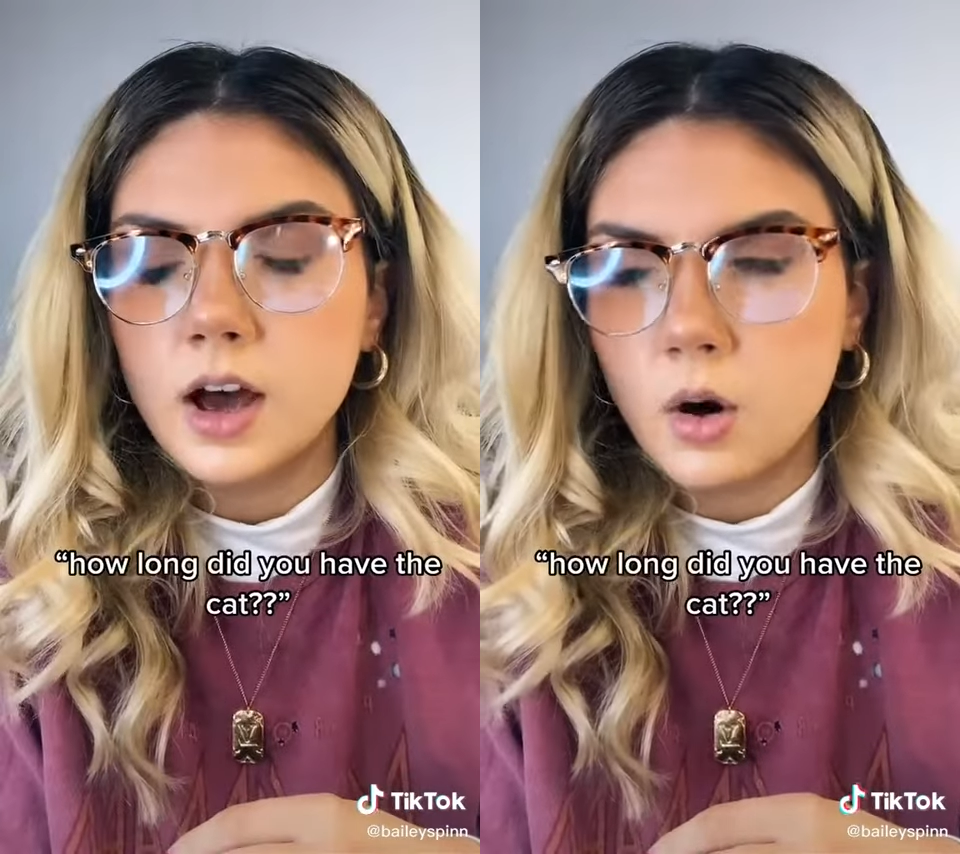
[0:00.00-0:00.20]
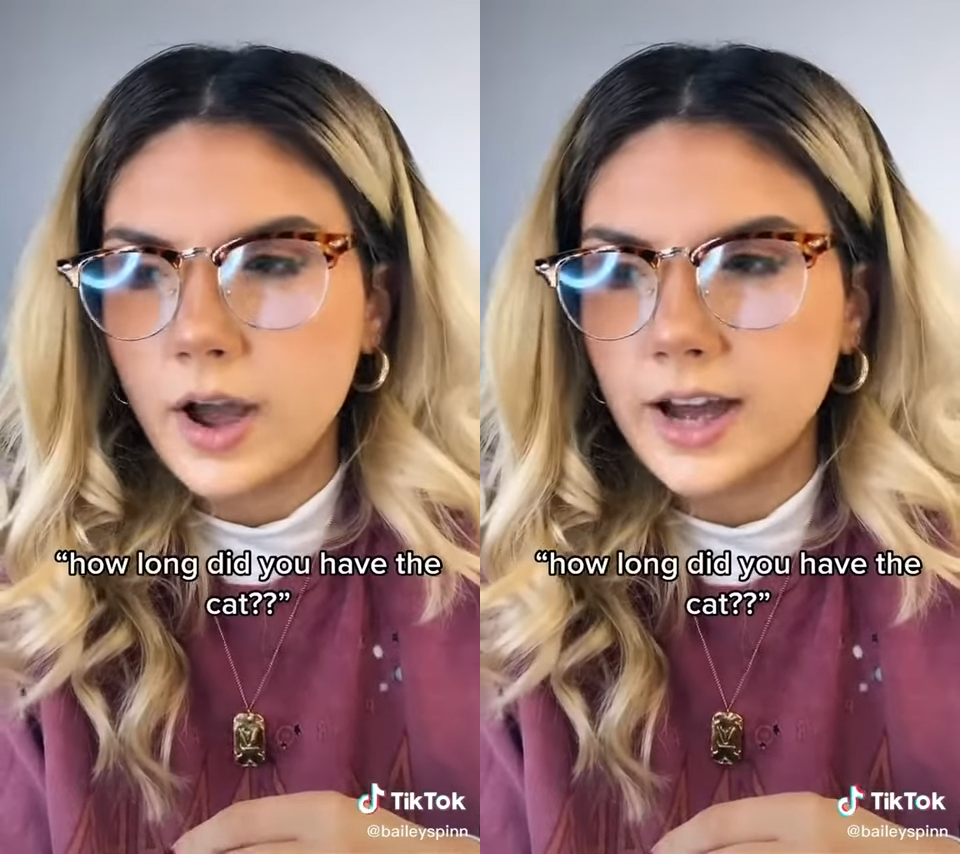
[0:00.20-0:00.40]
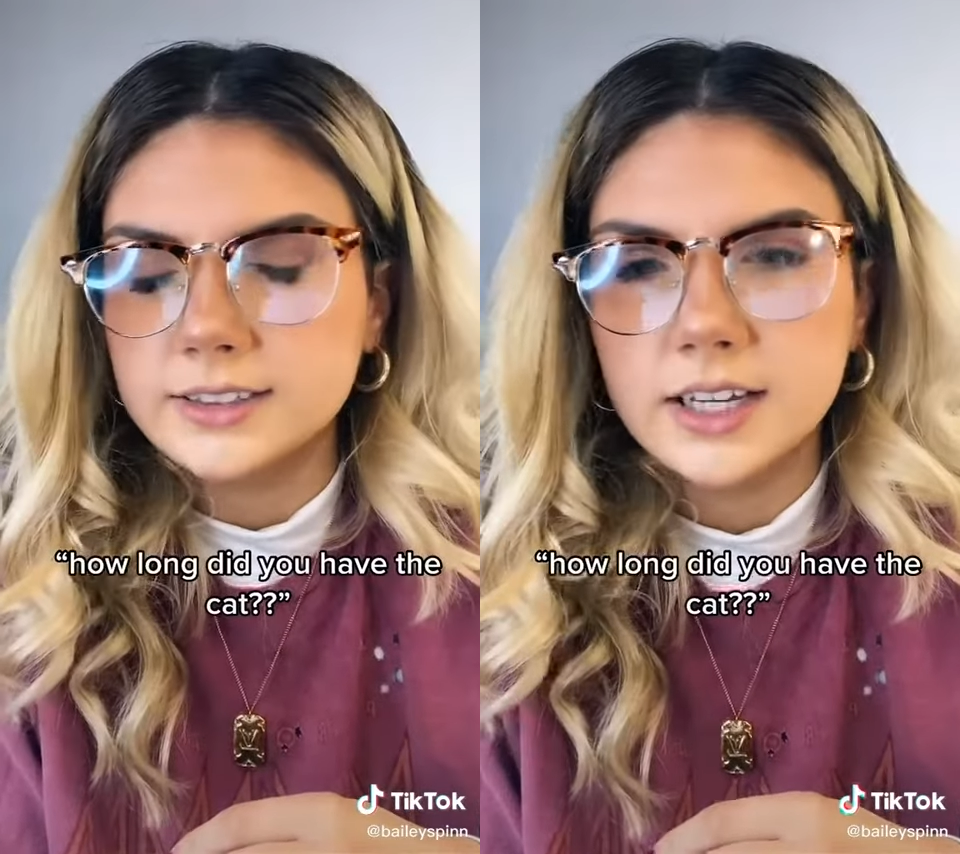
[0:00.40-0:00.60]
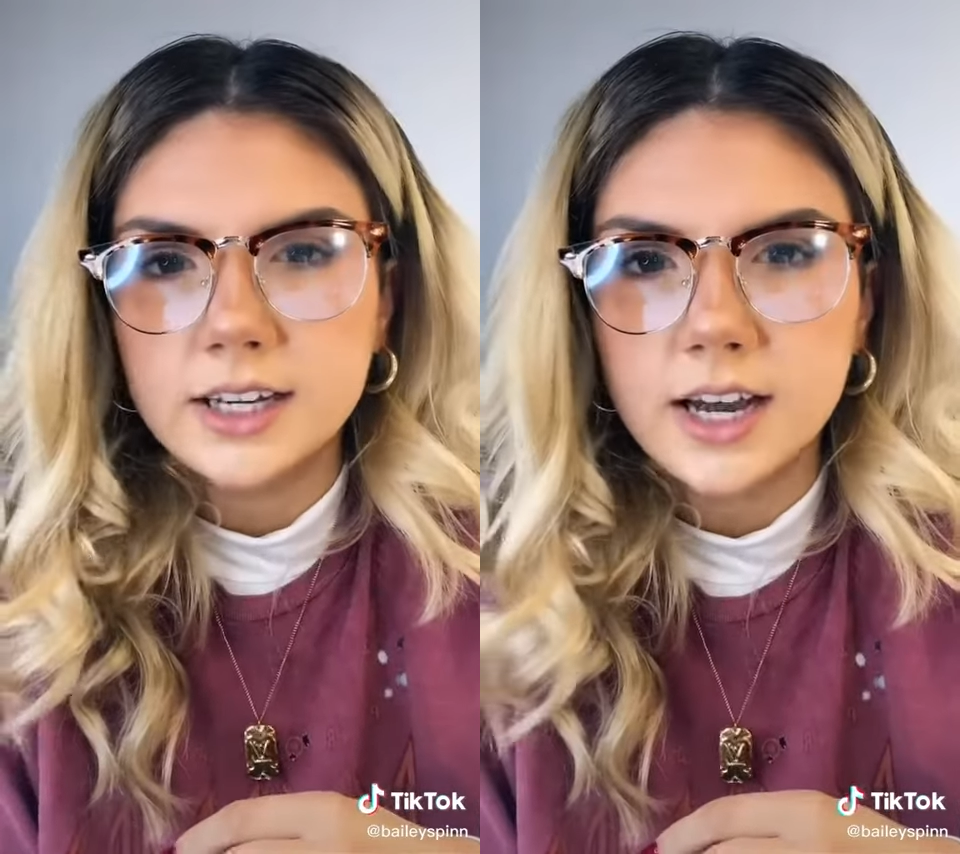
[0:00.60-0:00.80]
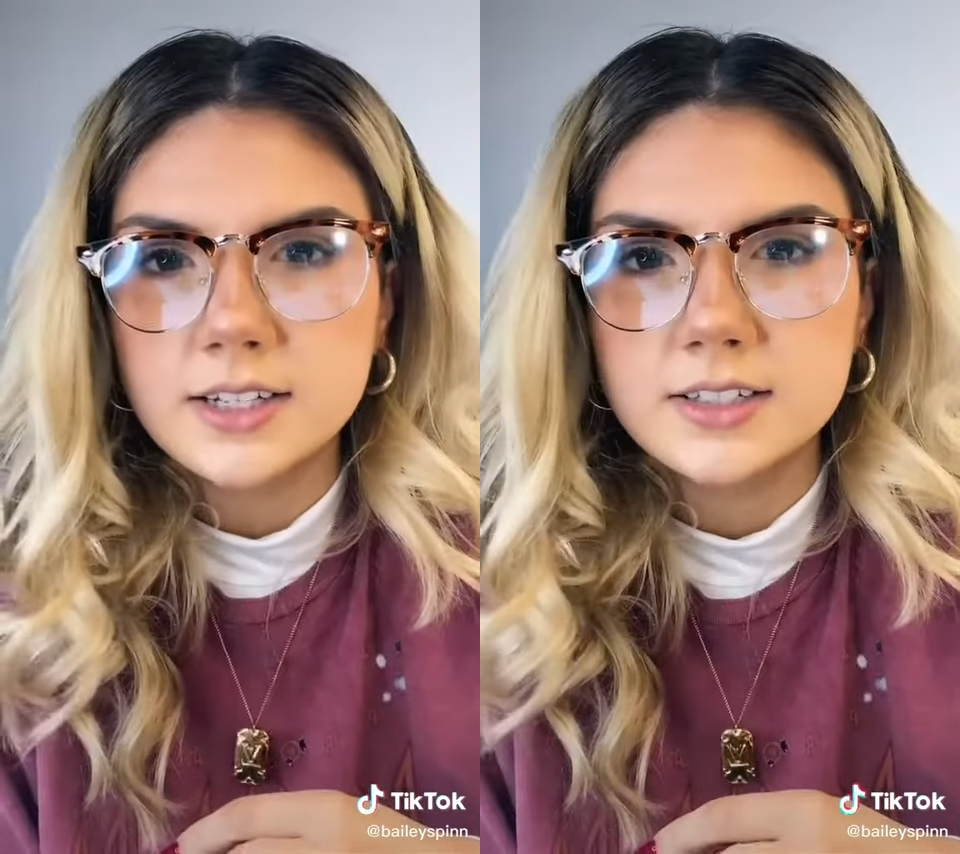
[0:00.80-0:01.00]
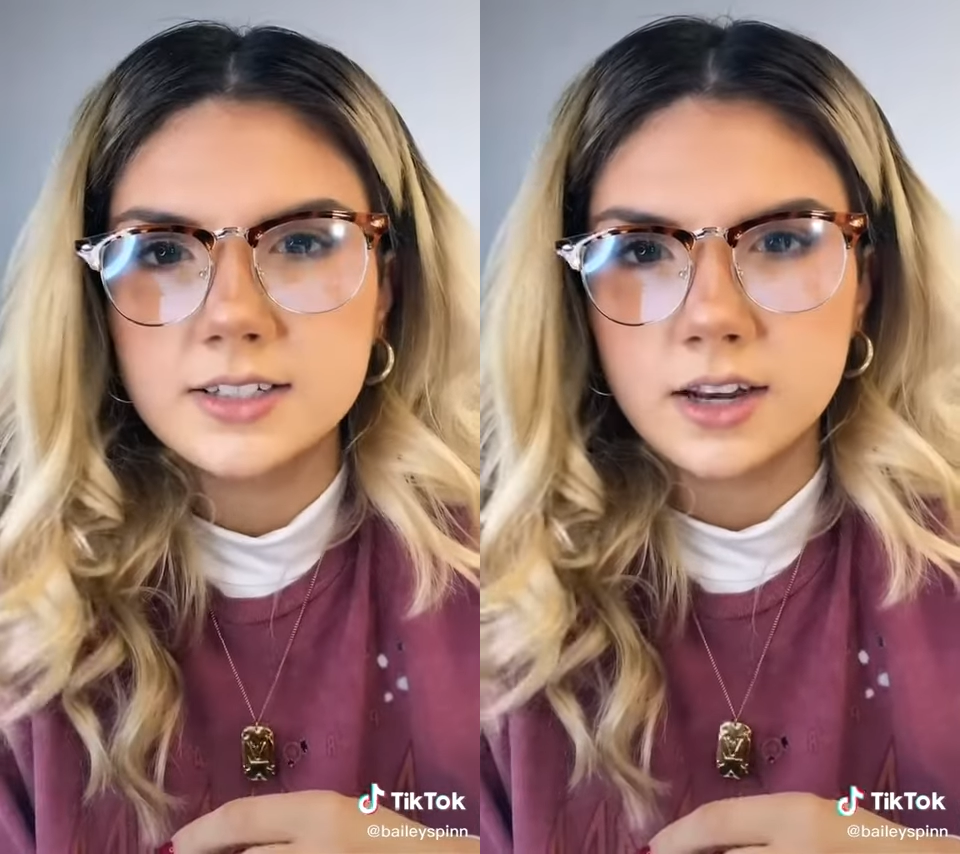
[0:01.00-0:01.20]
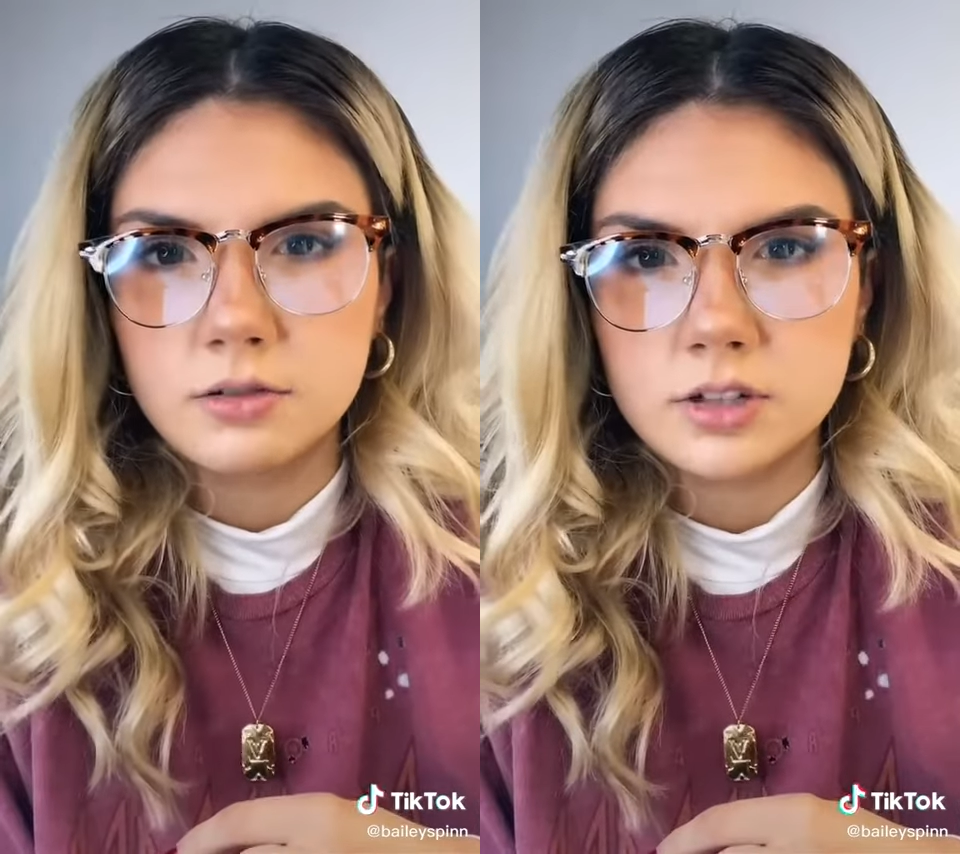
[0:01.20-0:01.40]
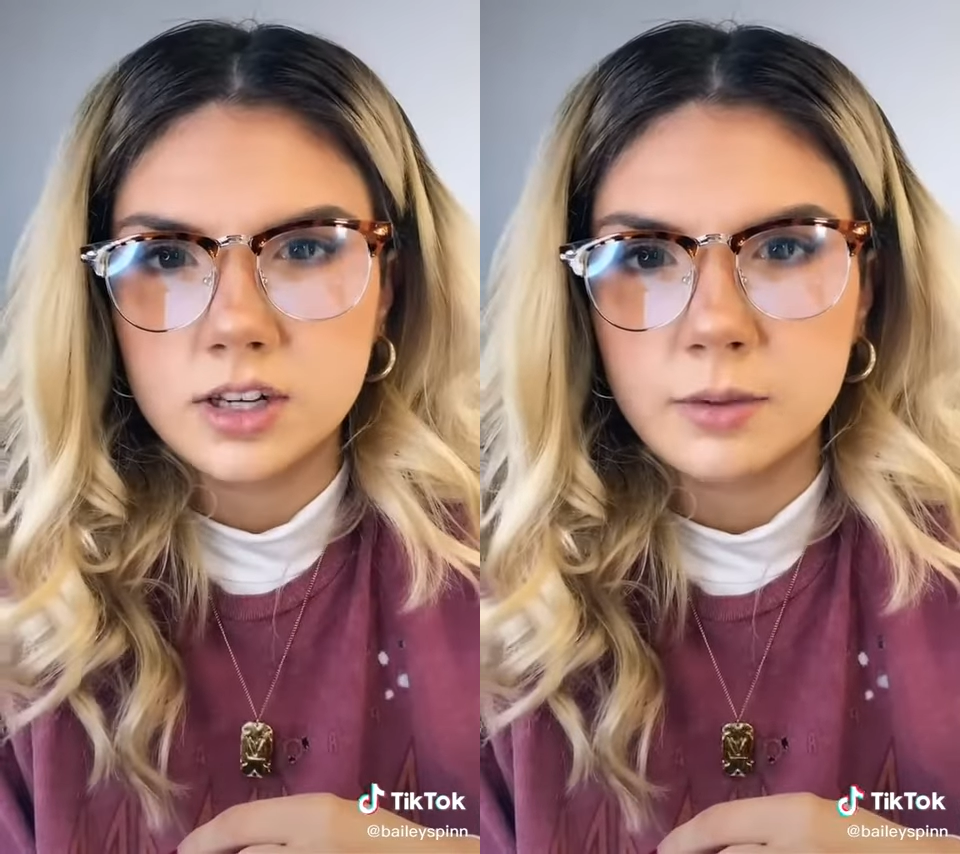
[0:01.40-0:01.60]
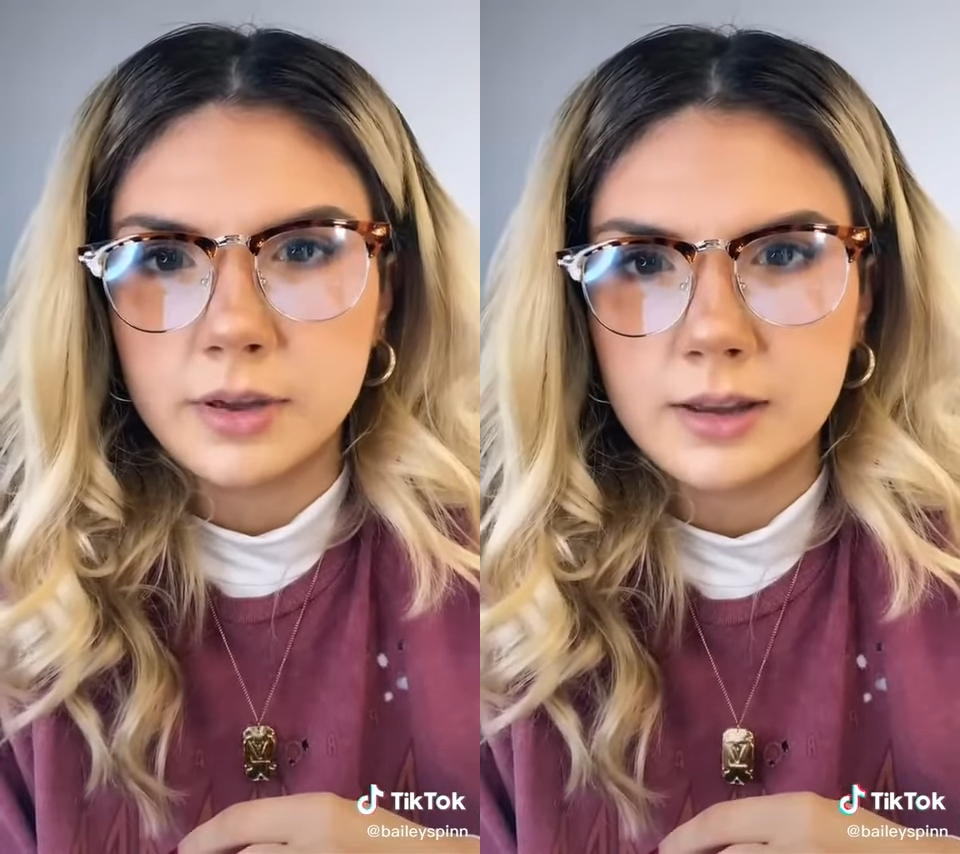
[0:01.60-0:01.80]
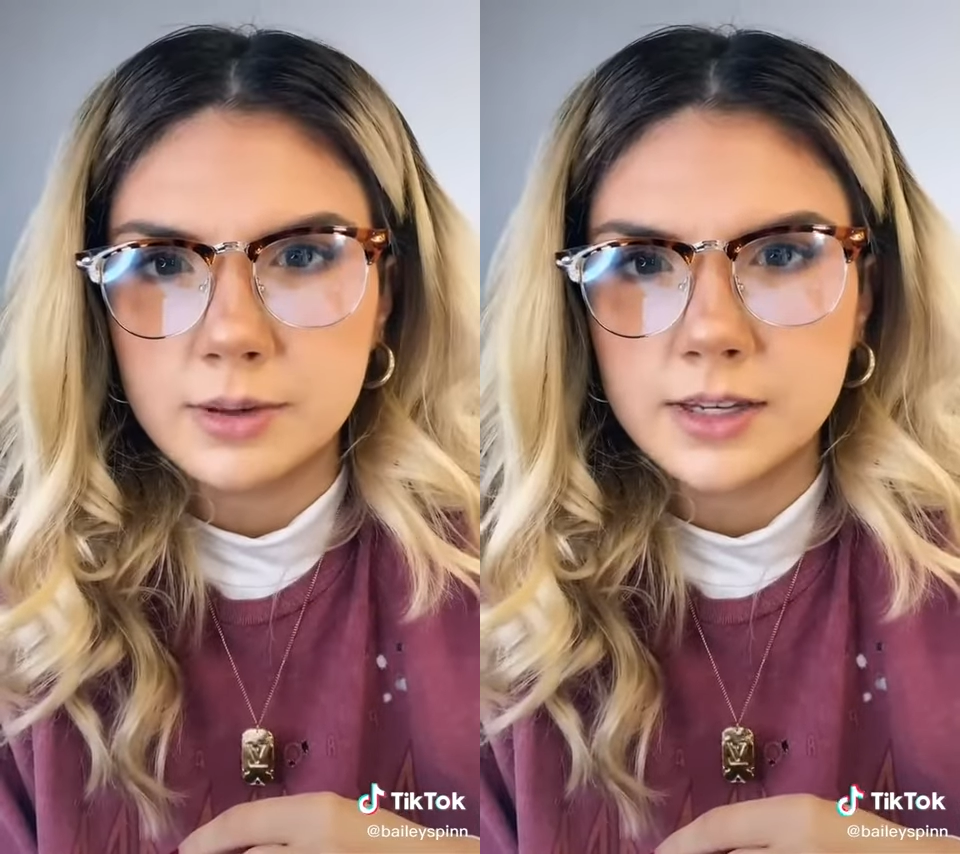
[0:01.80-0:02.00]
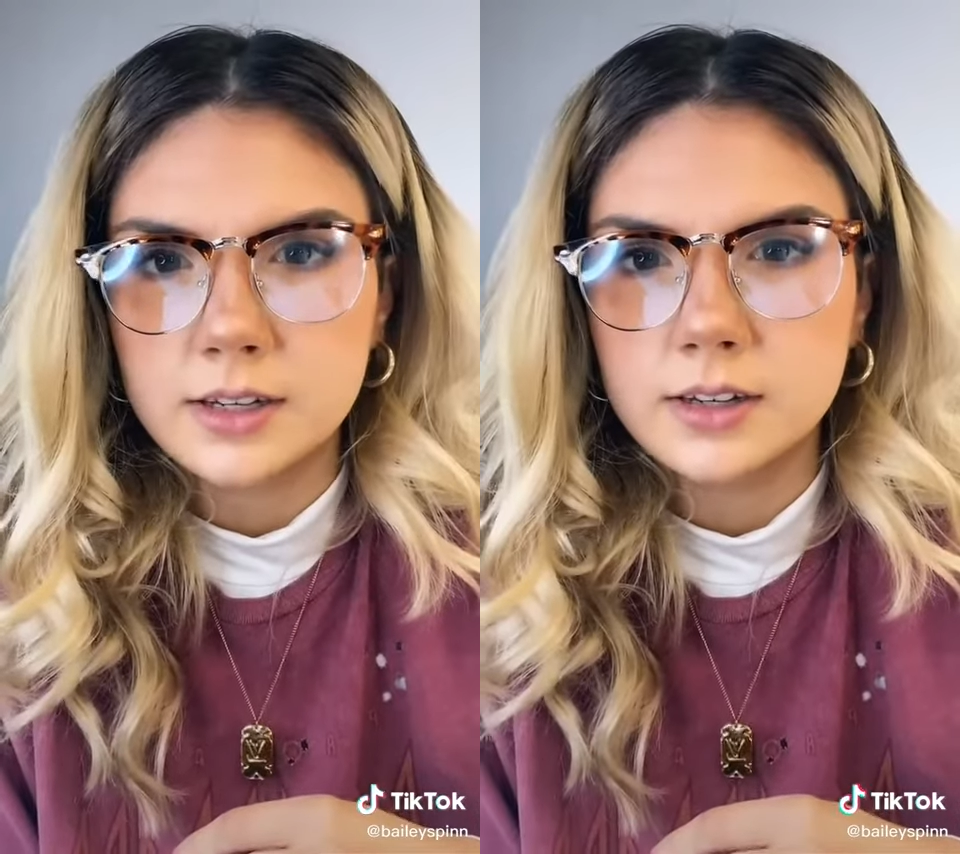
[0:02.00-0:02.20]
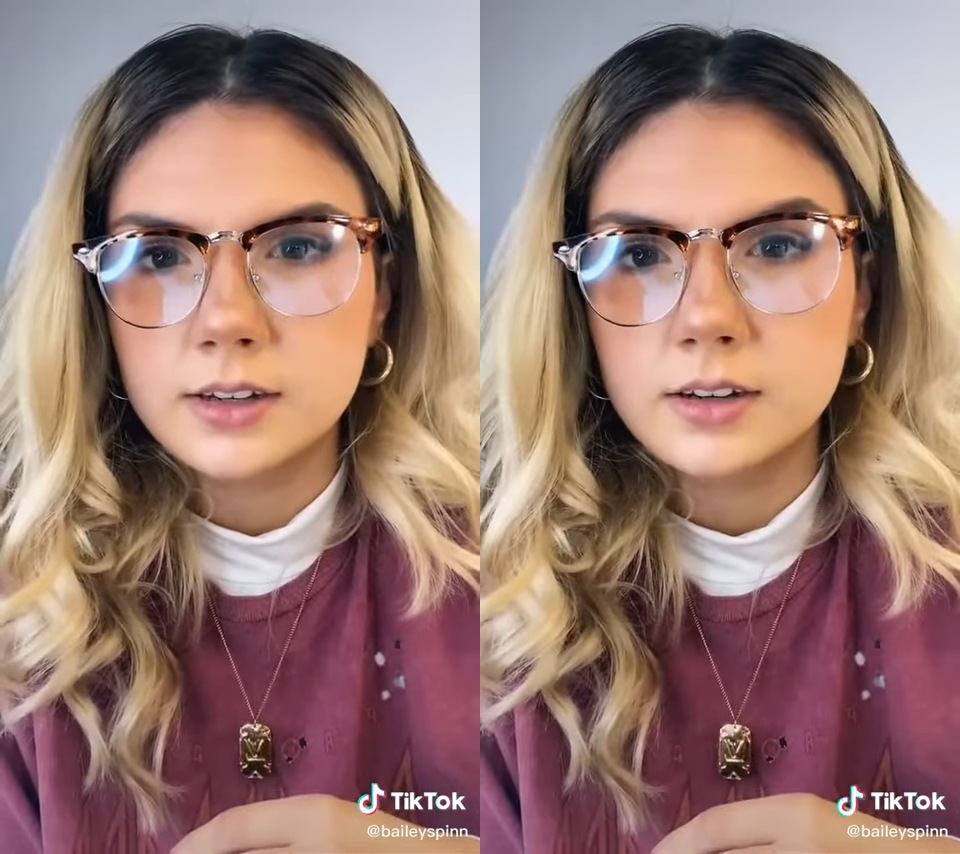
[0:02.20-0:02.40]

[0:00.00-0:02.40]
Oh, I had that cat since I was like a baby.